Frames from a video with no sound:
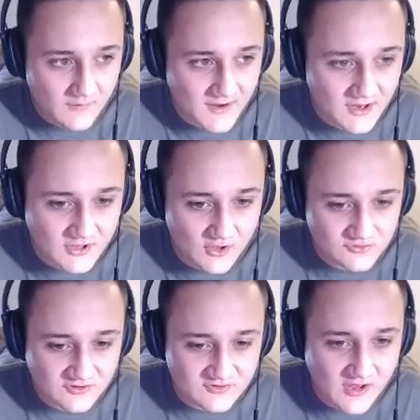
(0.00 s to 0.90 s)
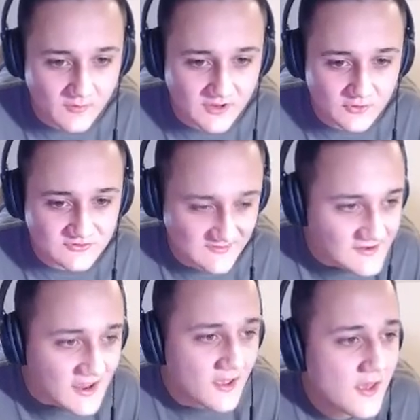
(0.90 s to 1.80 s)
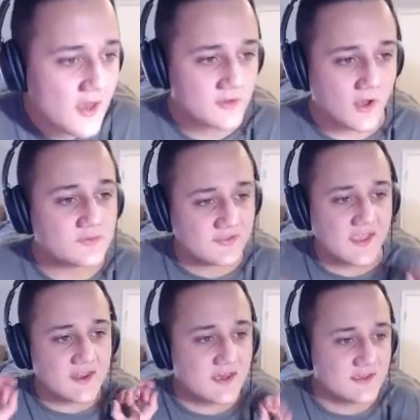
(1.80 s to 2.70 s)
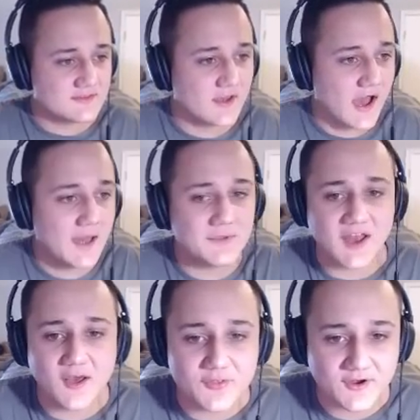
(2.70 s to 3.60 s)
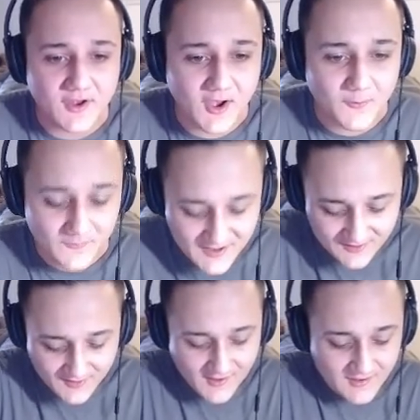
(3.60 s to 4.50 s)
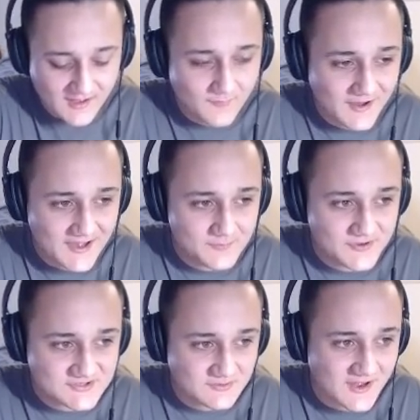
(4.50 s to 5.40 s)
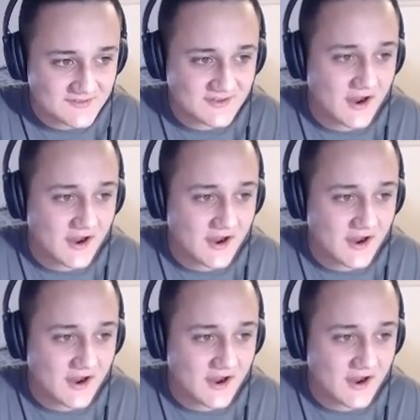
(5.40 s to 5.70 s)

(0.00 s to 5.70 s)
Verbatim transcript: All right, Ghost is going. Ghostina is. I'm an other. Oh, hi PGYT.